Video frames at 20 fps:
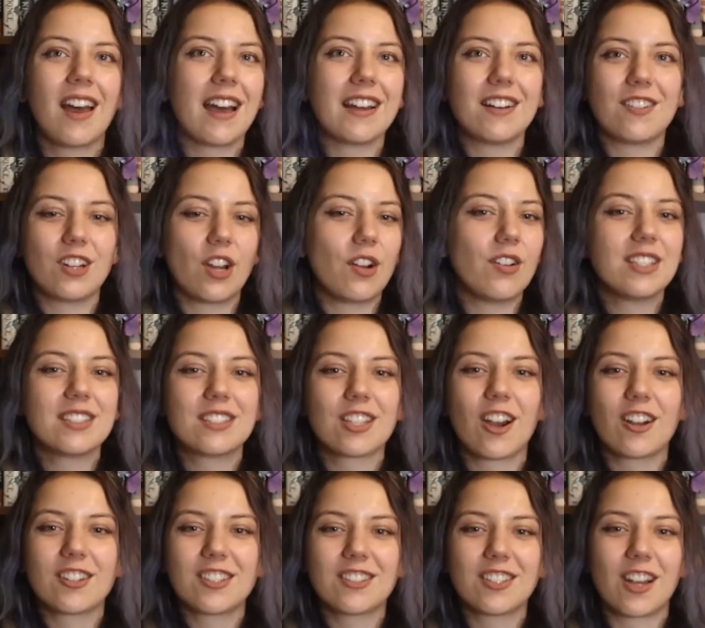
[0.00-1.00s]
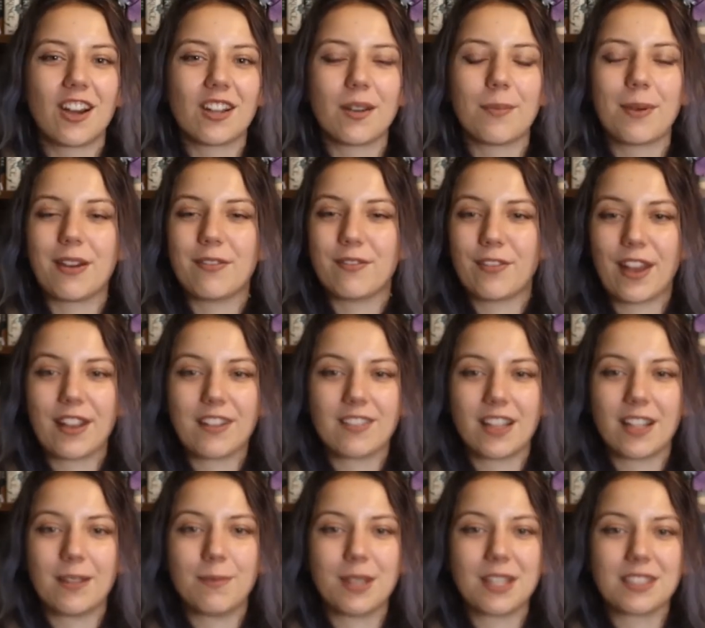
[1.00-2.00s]
I don't know. It's hard to talk about
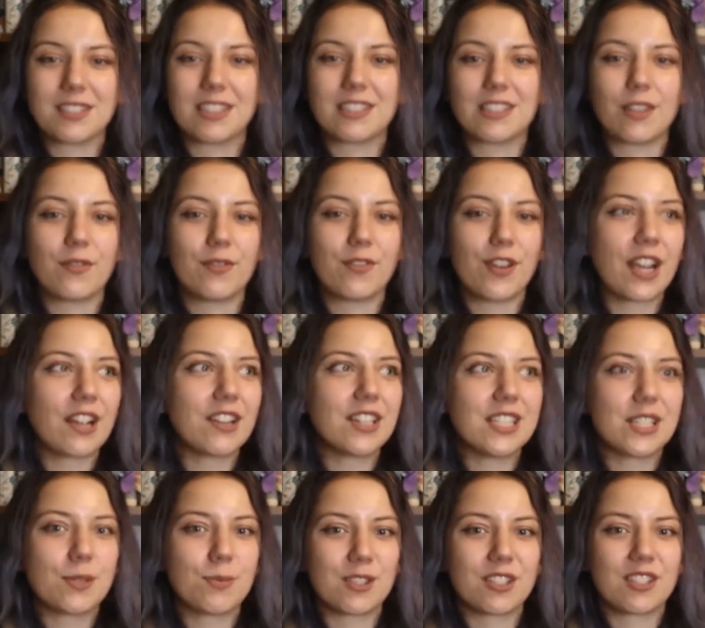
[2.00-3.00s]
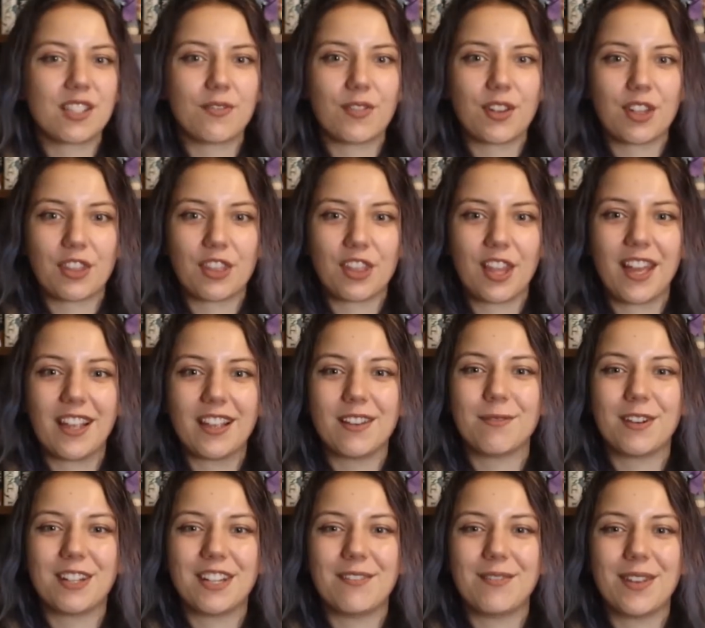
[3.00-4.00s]
vaguely because it's a very specific
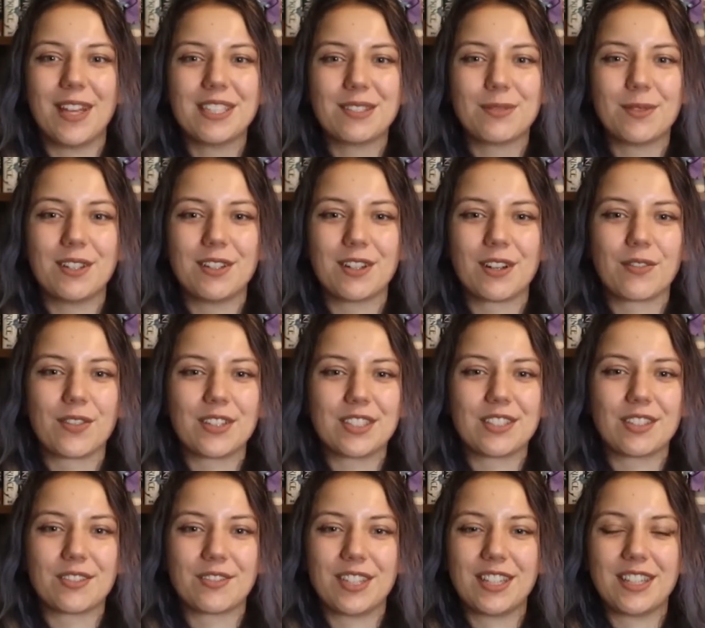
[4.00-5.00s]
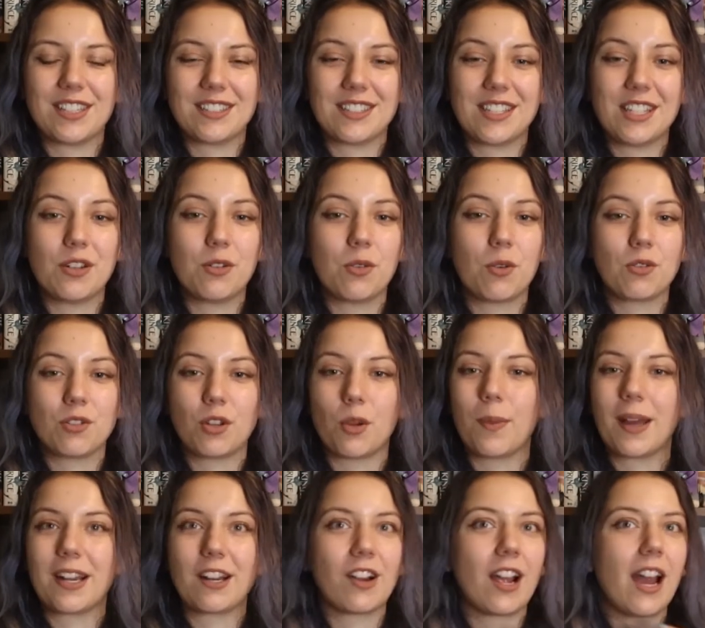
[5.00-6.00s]
thing, but it makes me nervous to read the sequel no
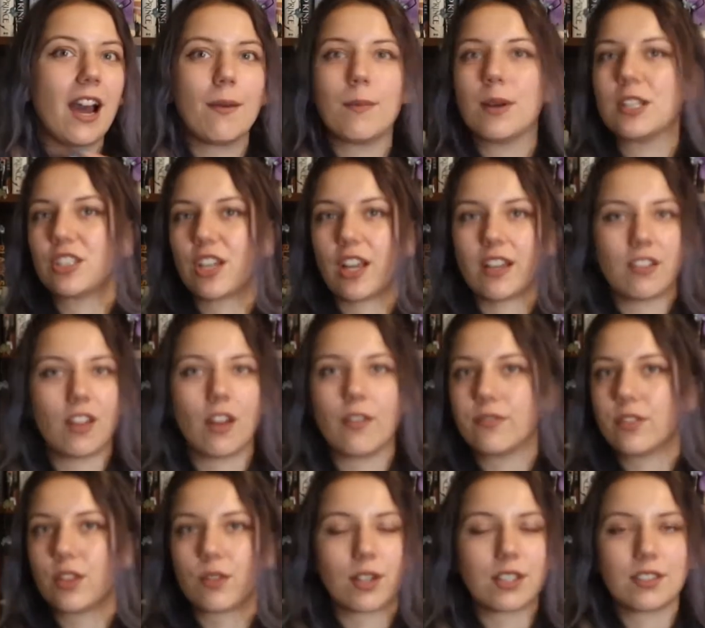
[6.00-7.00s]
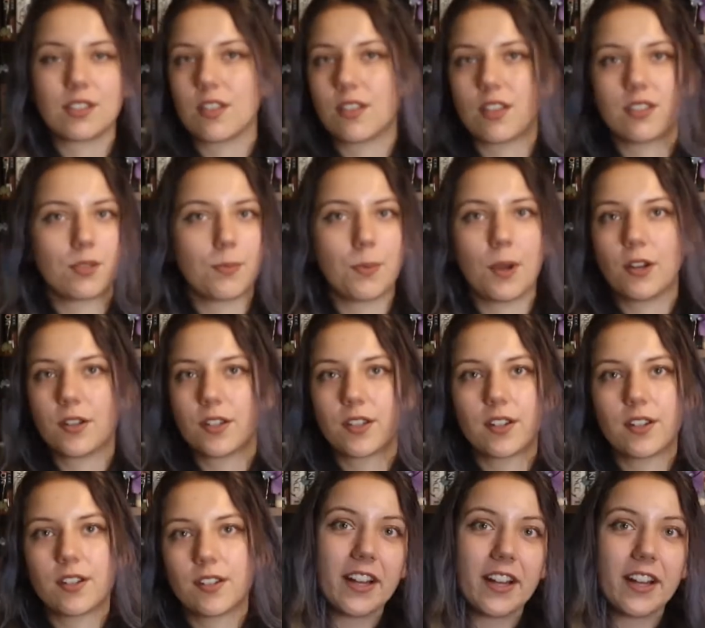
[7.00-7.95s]
matter how much I love the rest of this book.